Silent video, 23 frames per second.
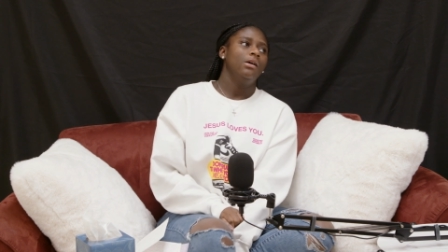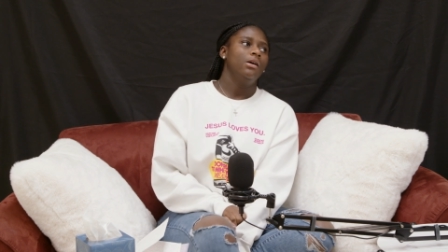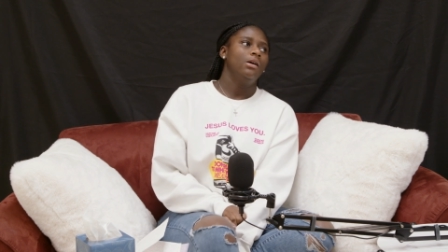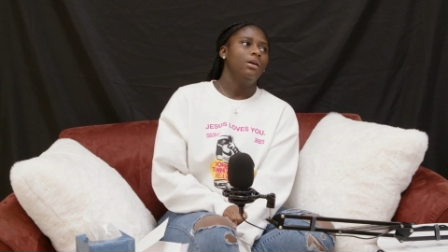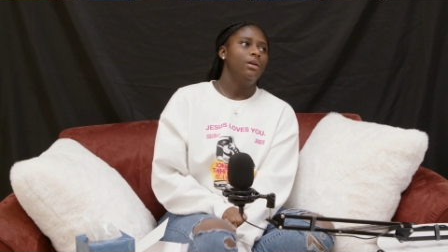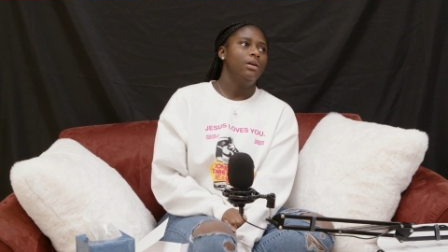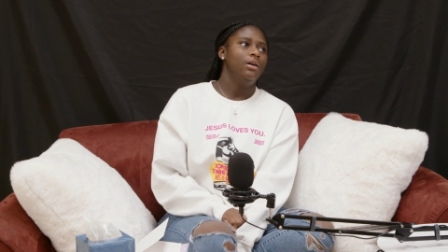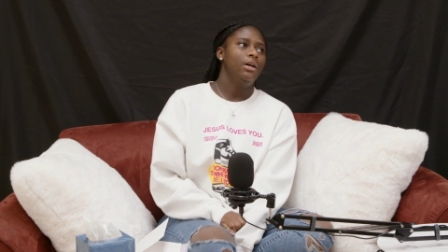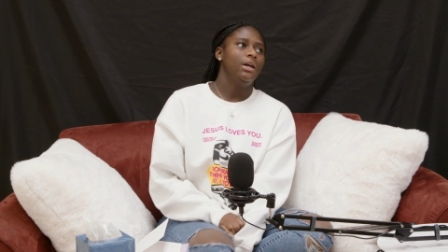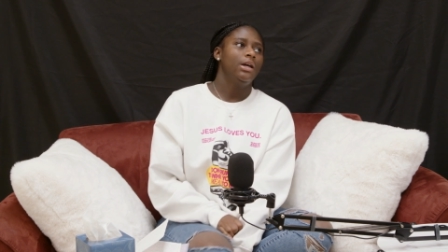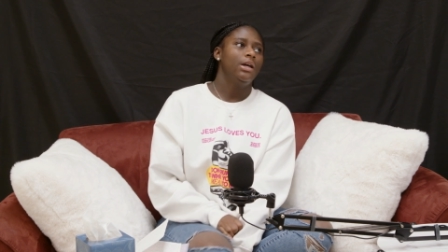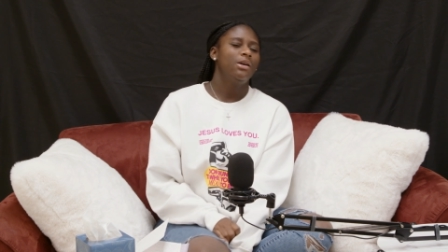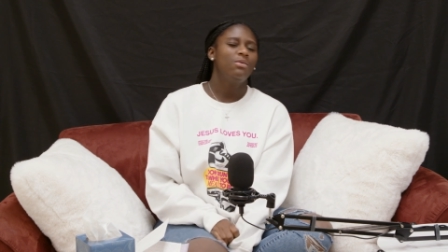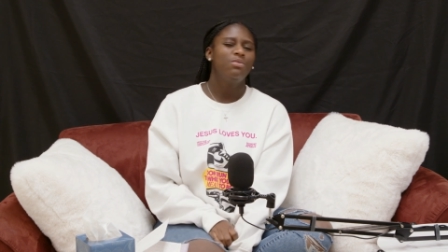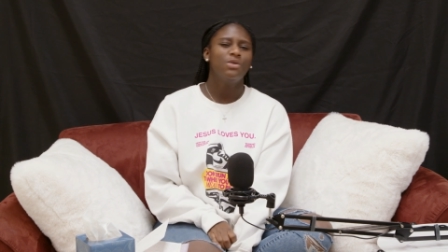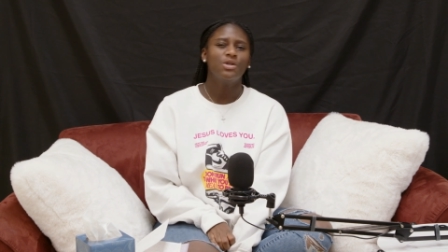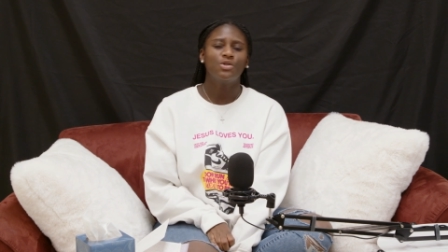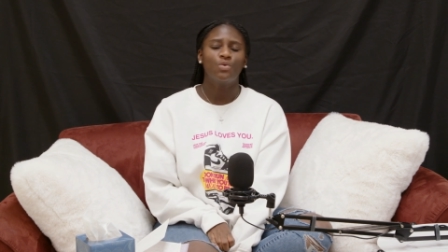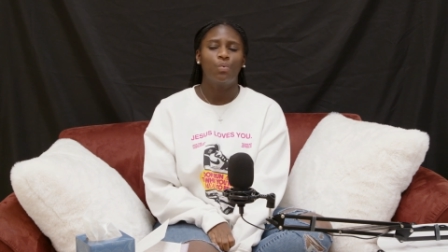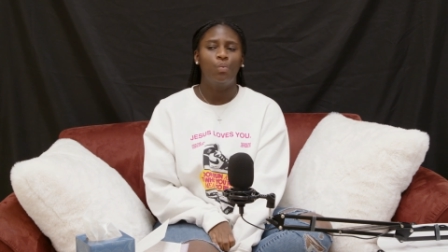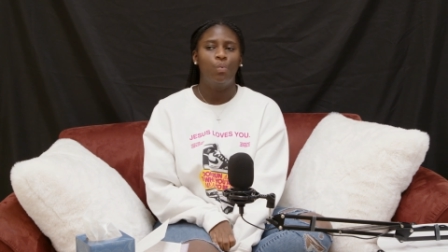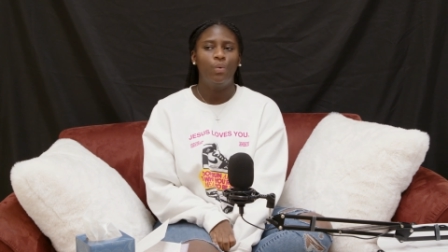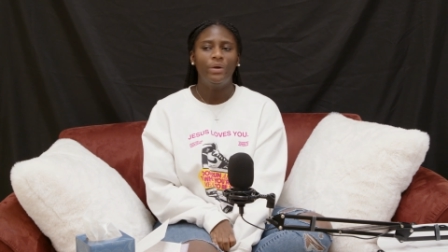it was
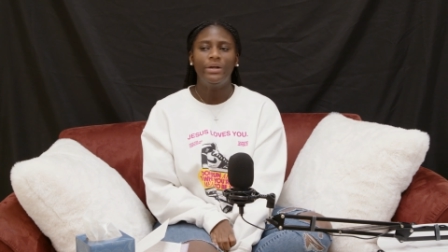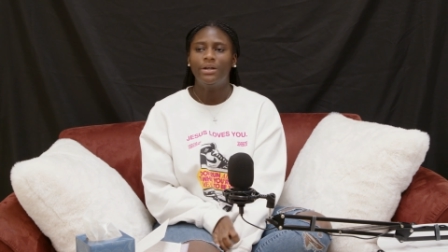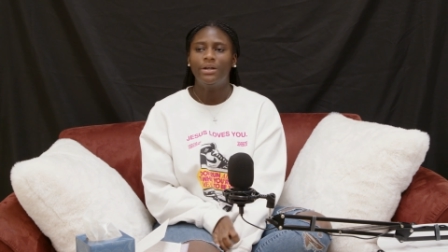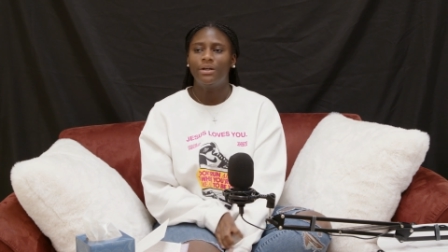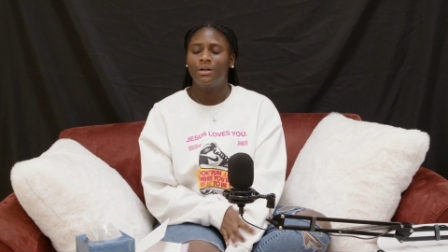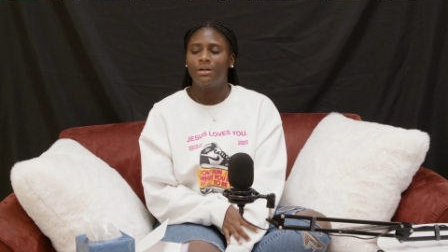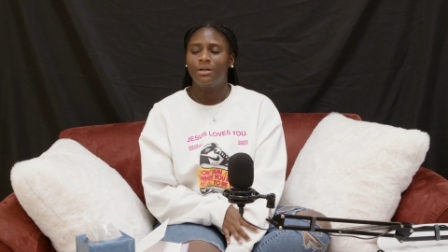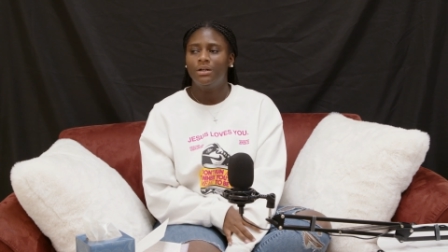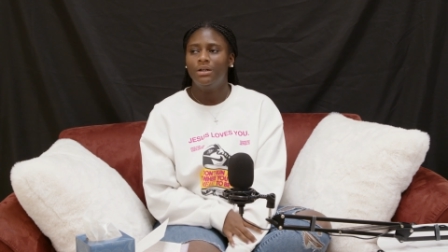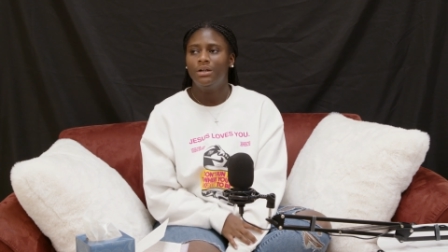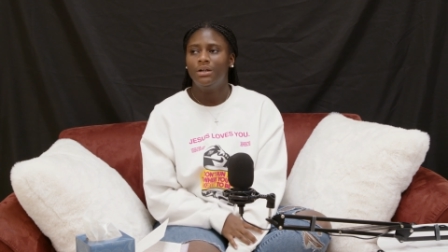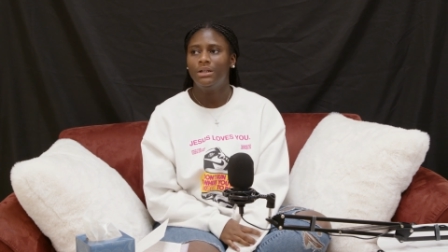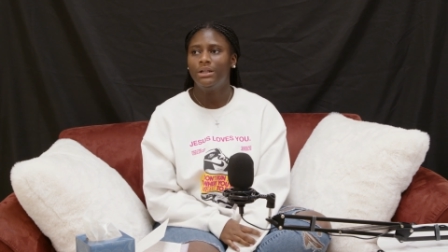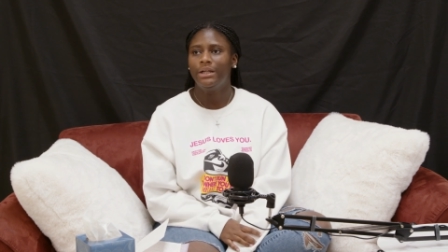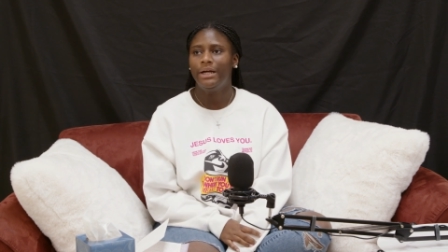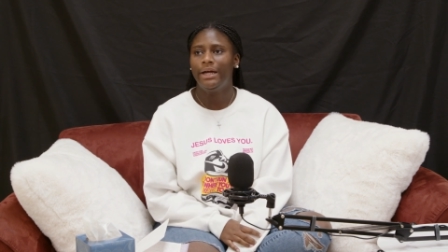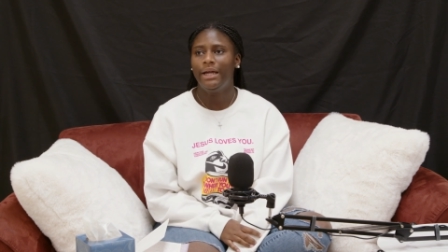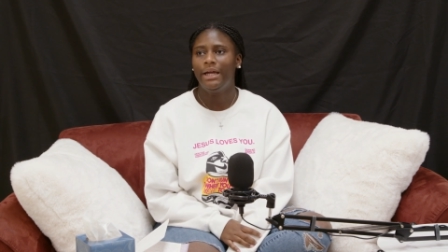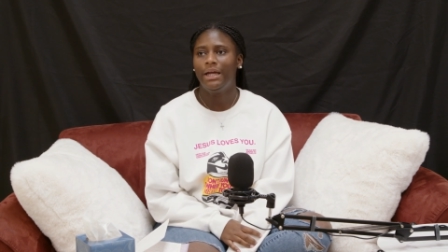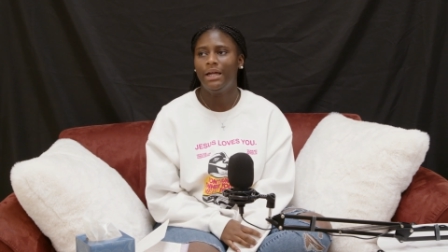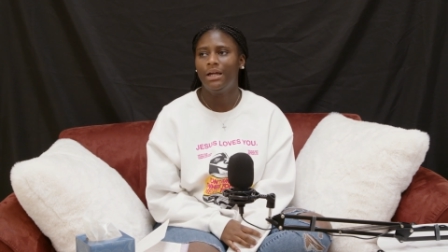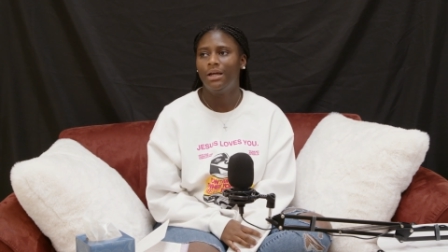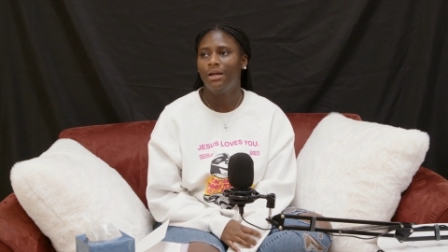weird.
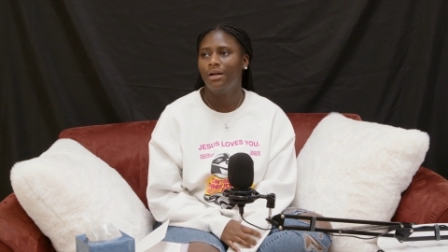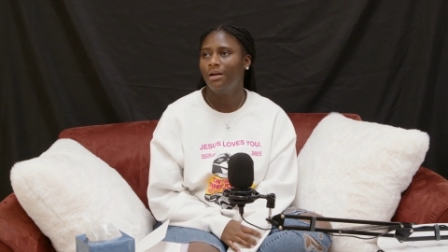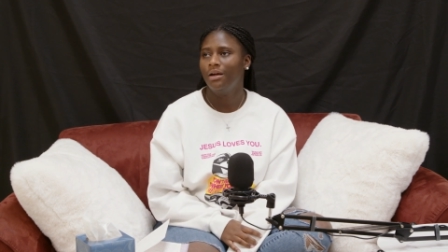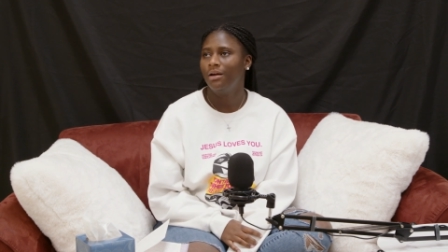Like,